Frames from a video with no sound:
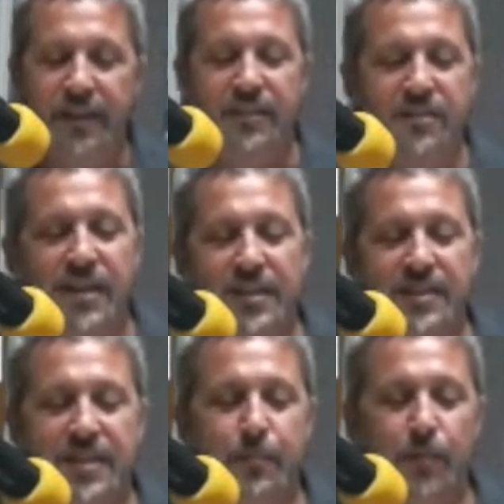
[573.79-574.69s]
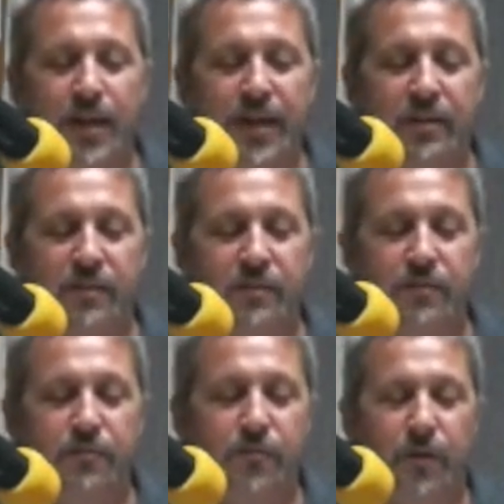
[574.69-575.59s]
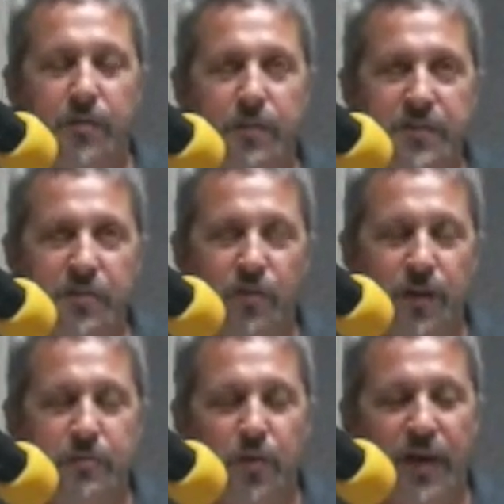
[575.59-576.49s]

and does not separate from the pistol grip.